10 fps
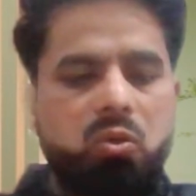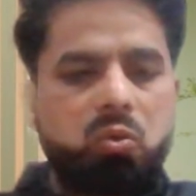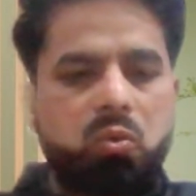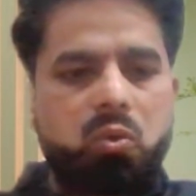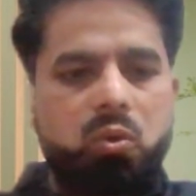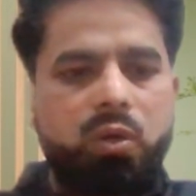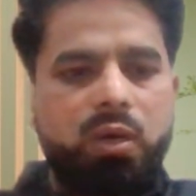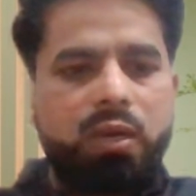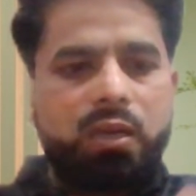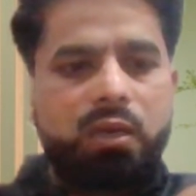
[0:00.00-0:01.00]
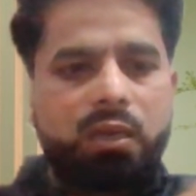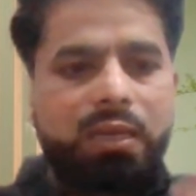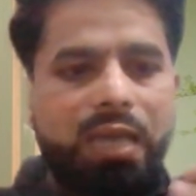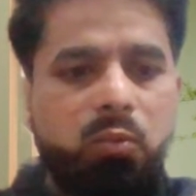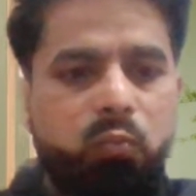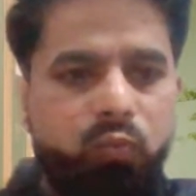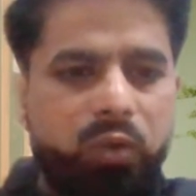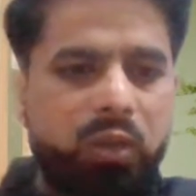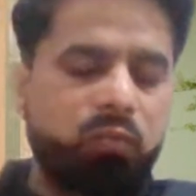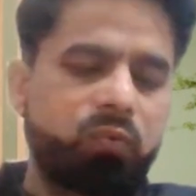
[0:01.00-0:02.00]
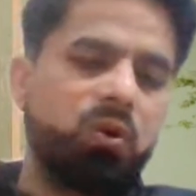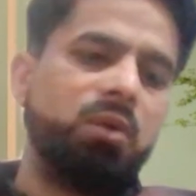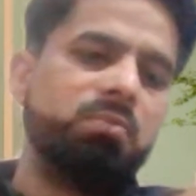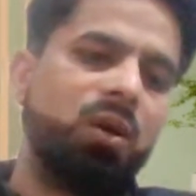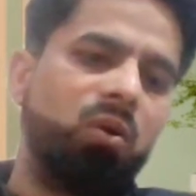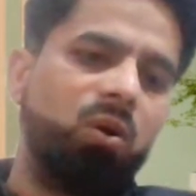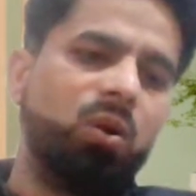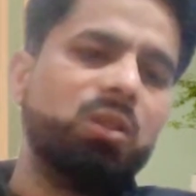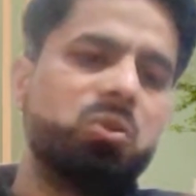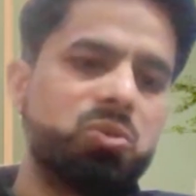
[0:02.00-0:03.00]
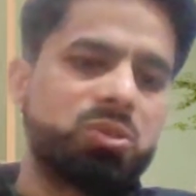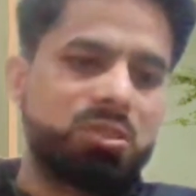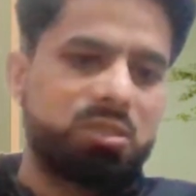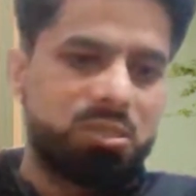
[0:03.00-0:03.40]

to get free from all those